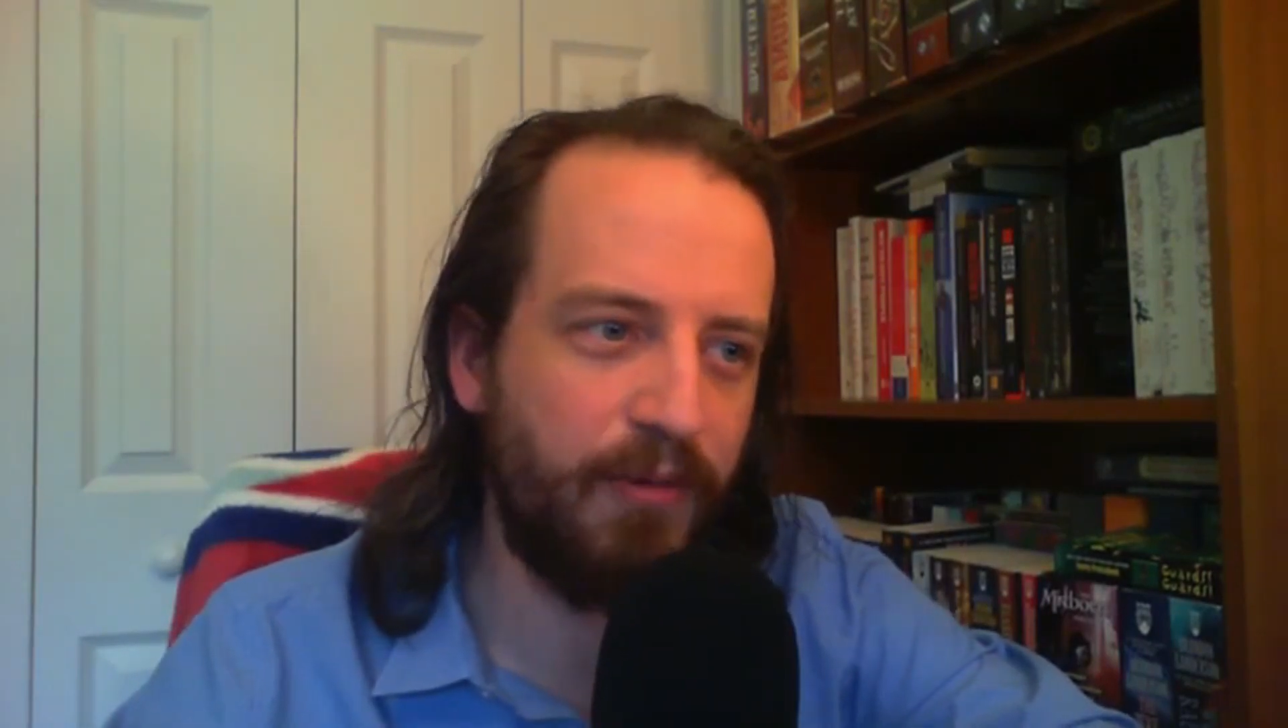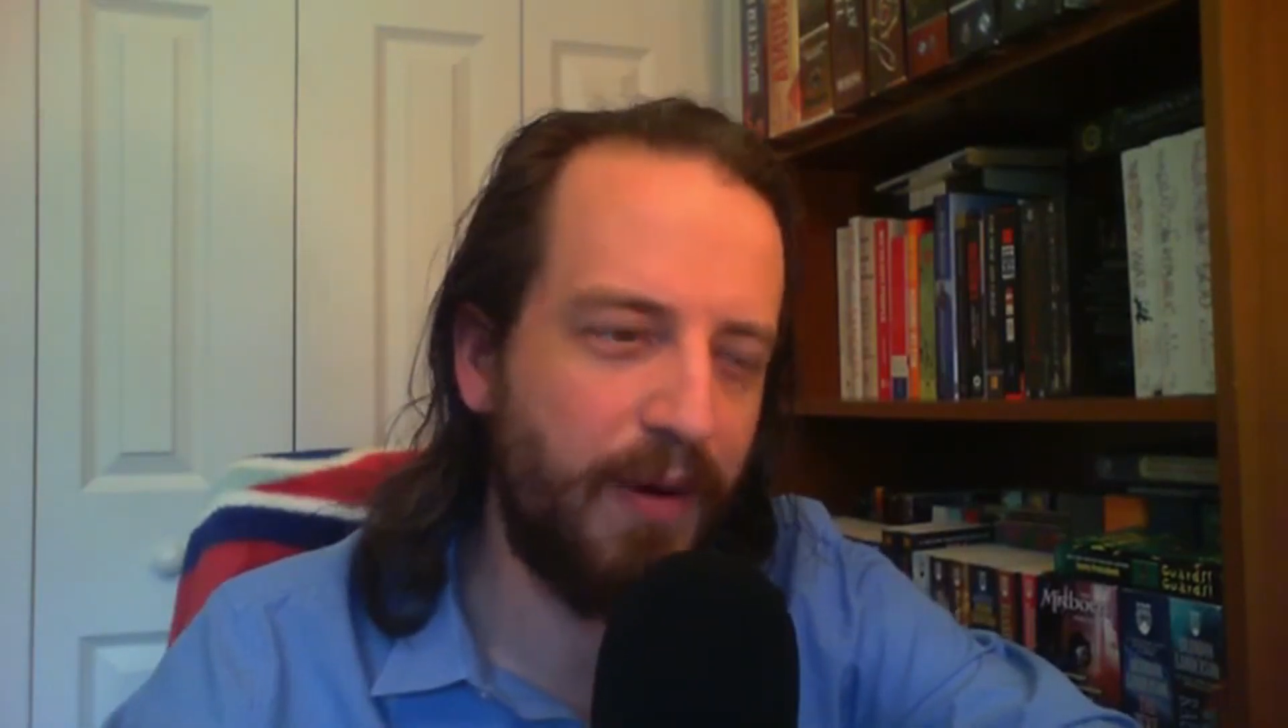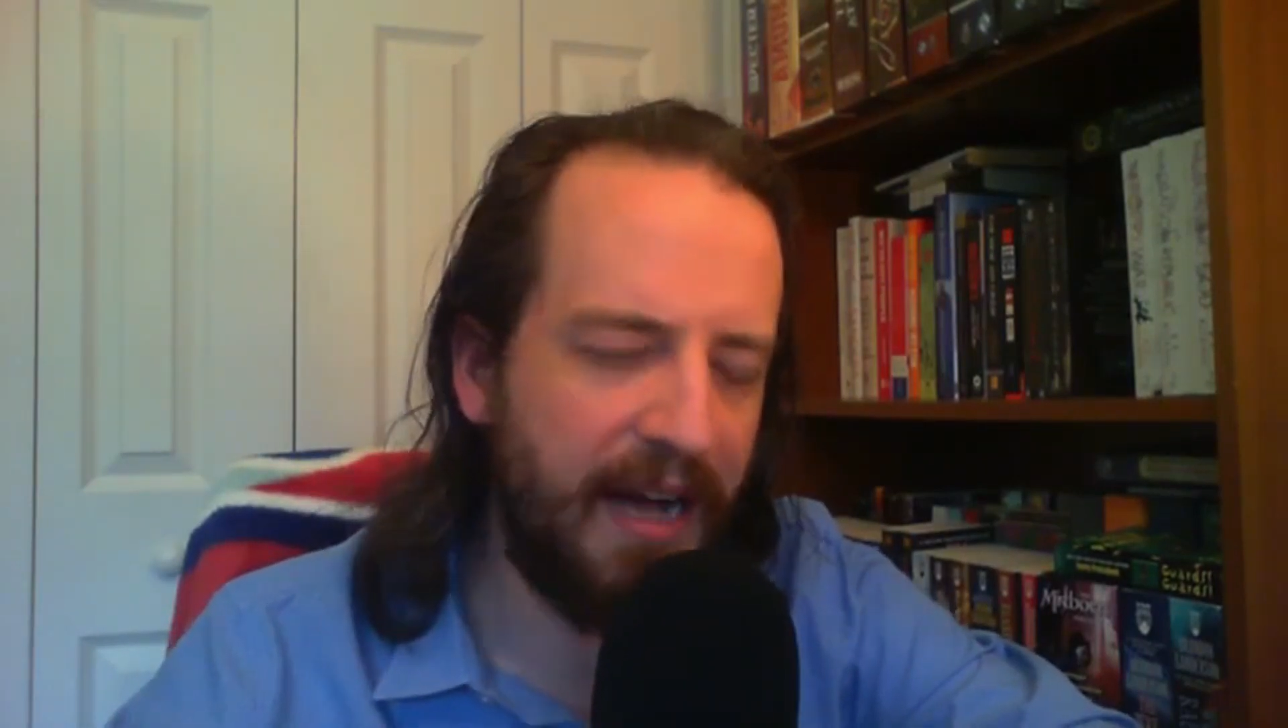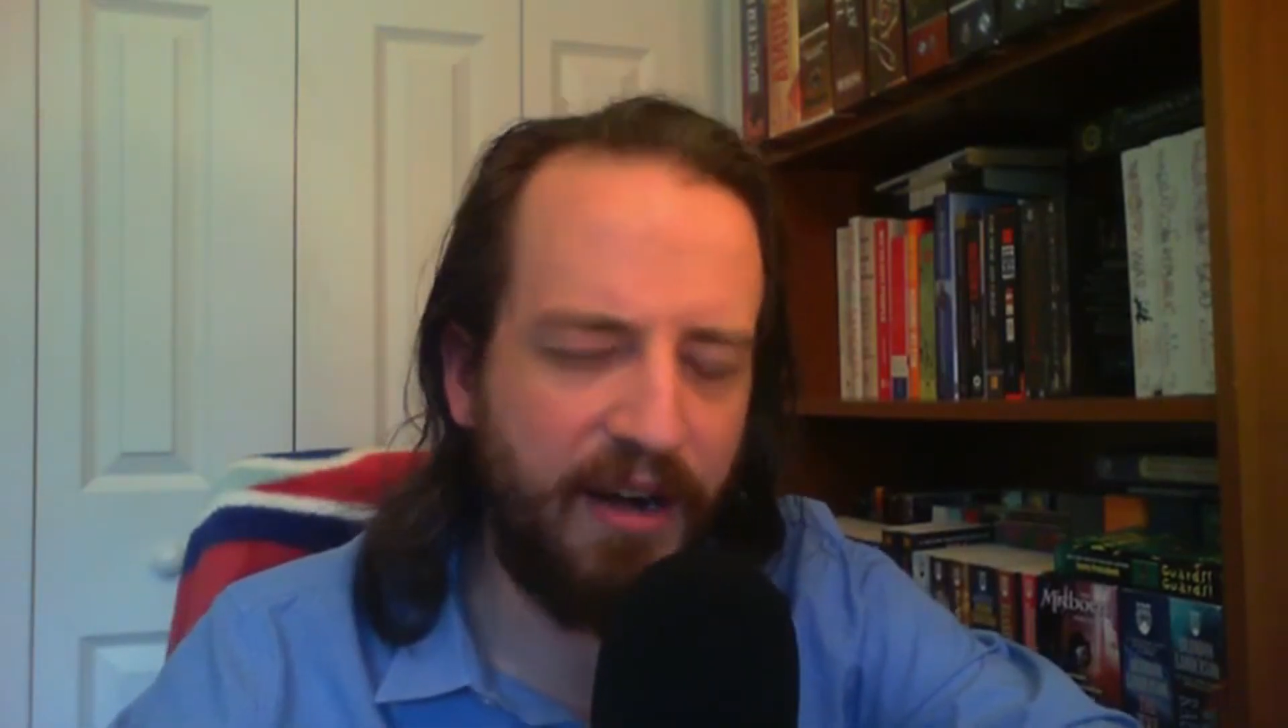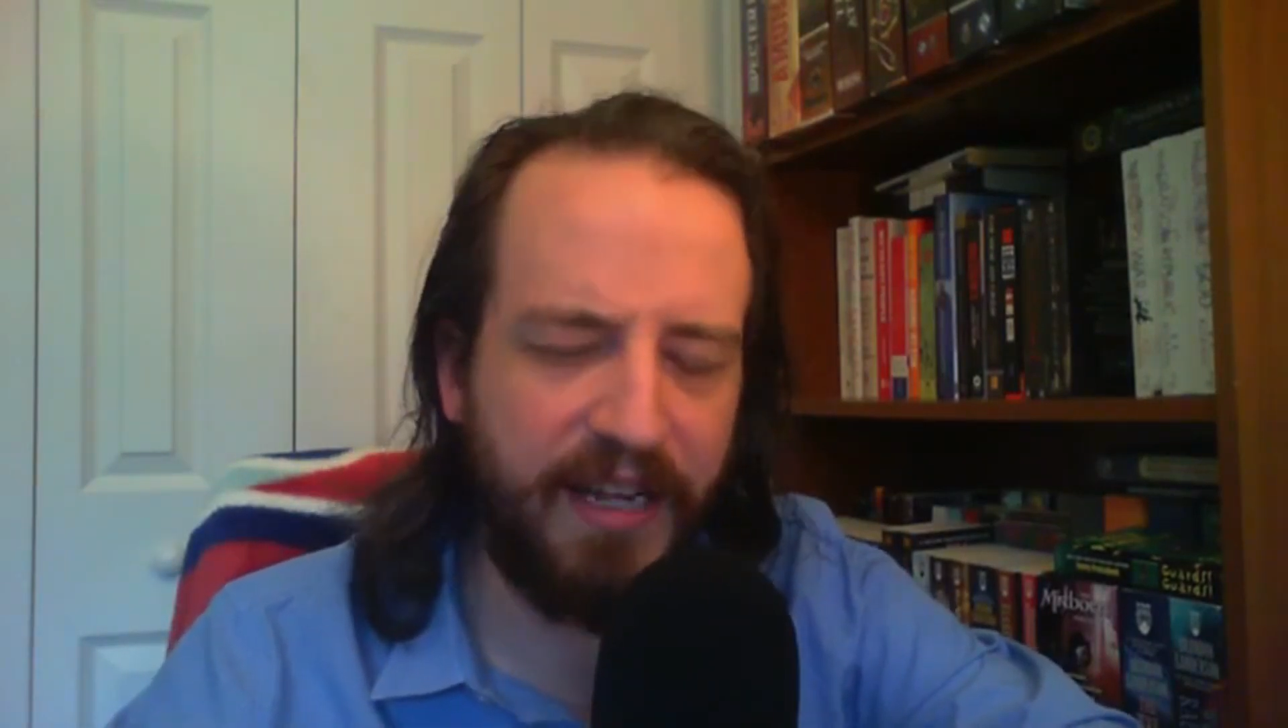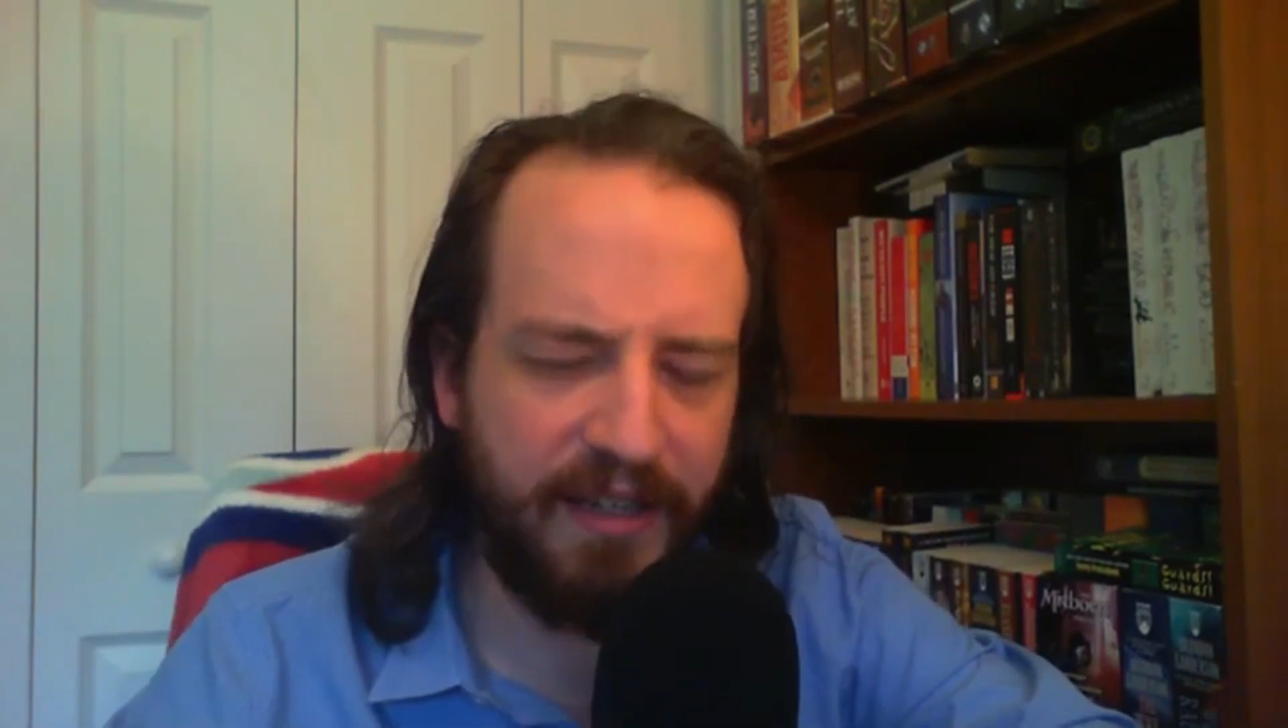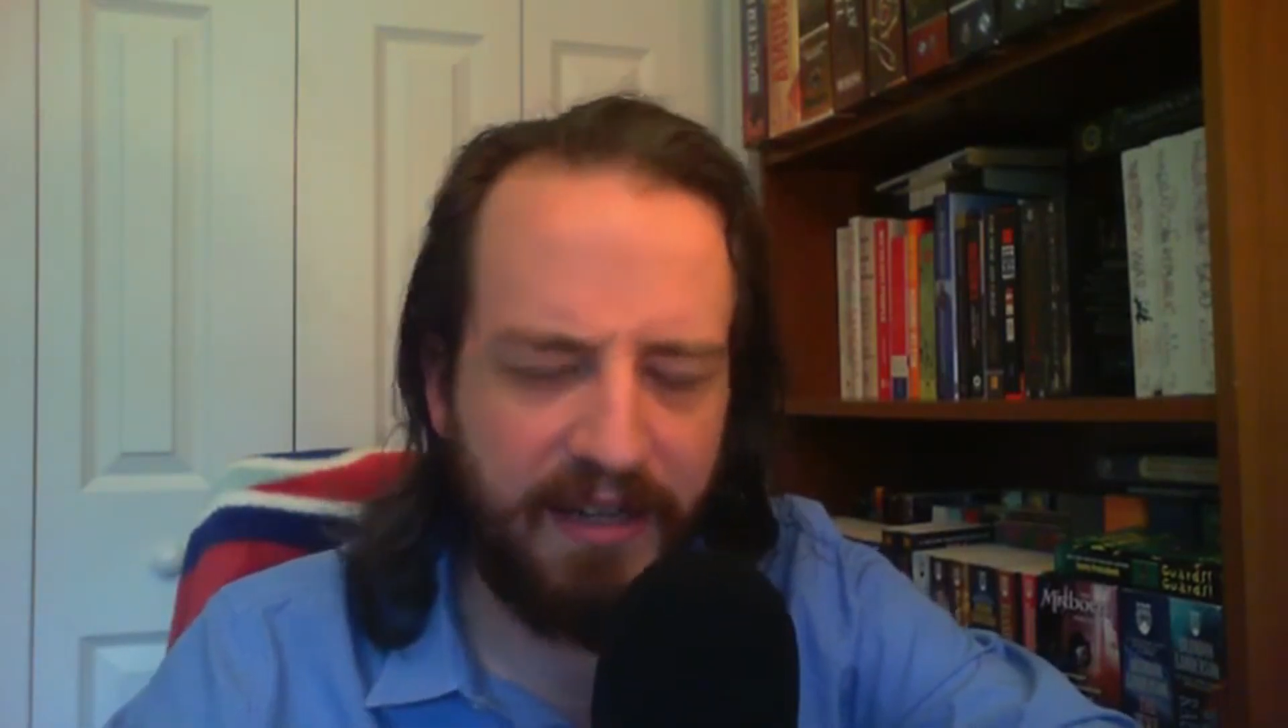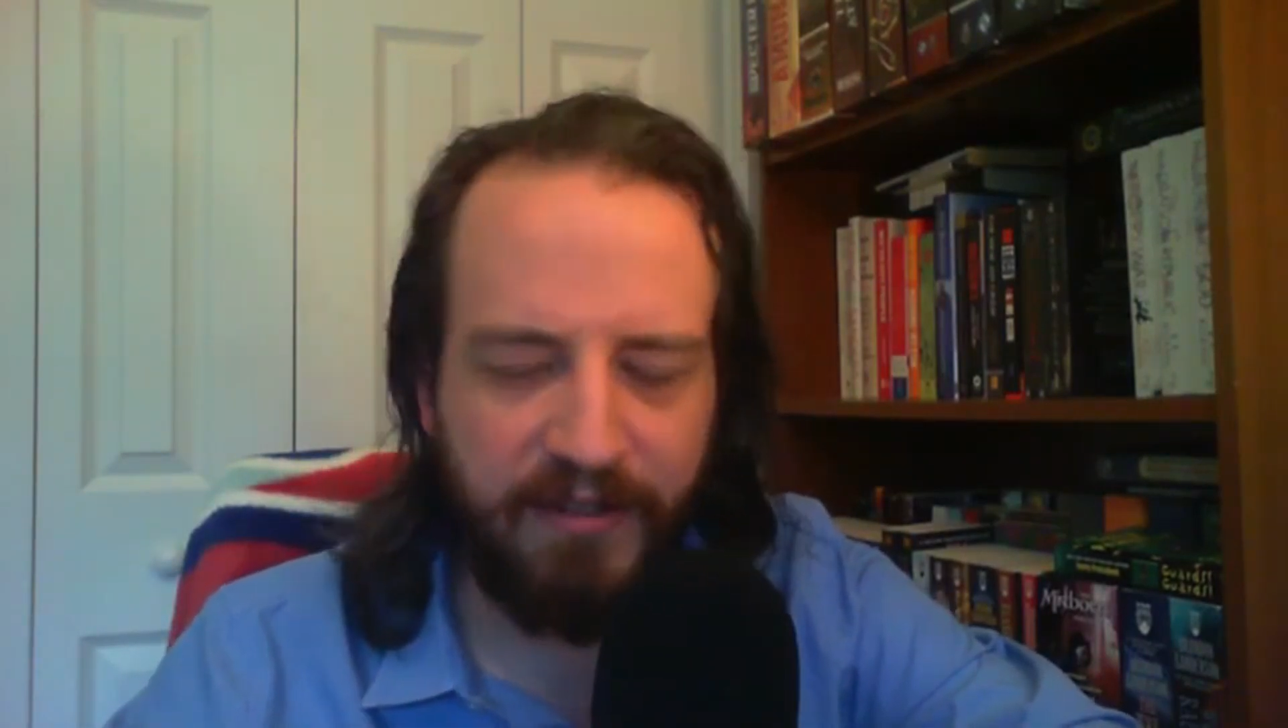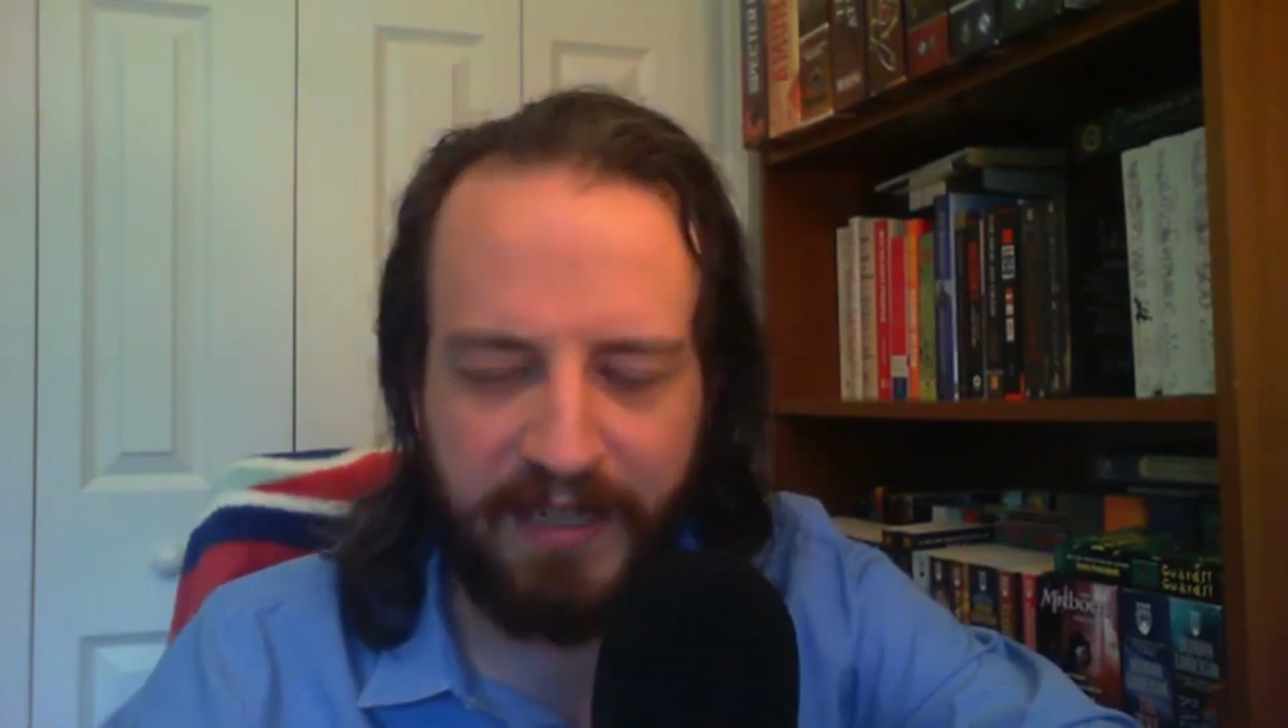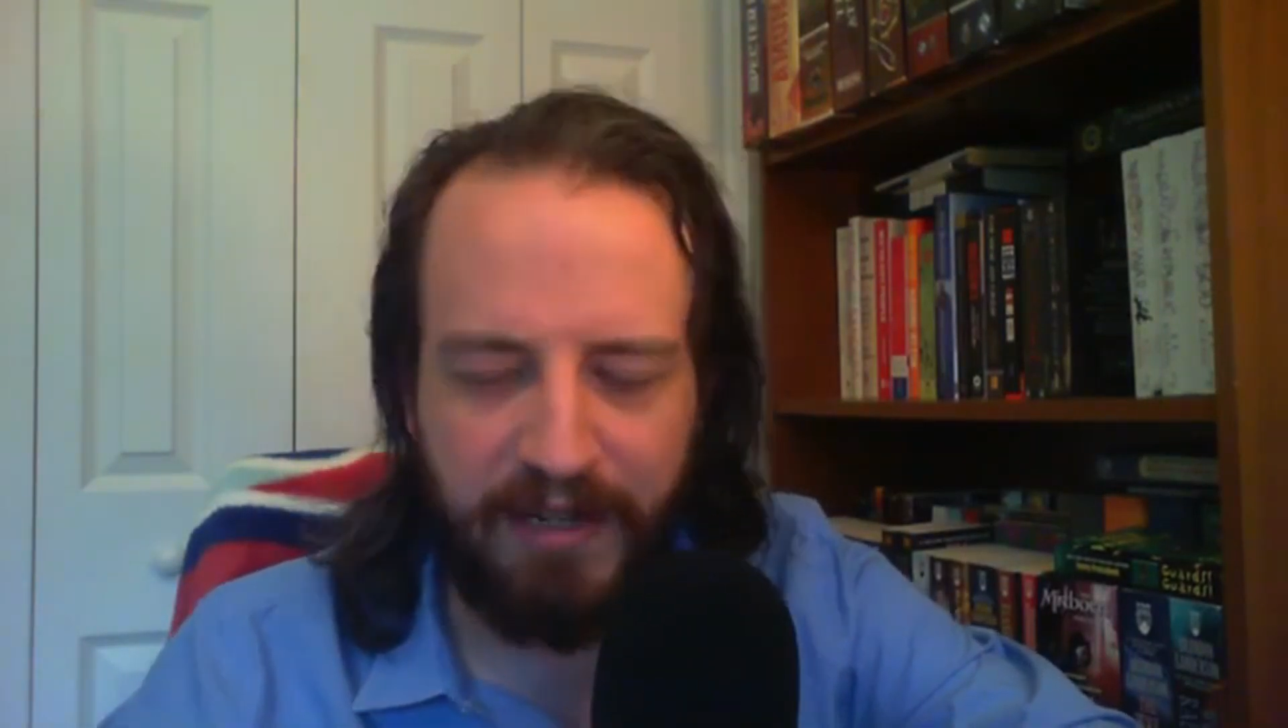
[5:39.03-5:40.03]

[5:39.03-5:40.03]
wow, I could never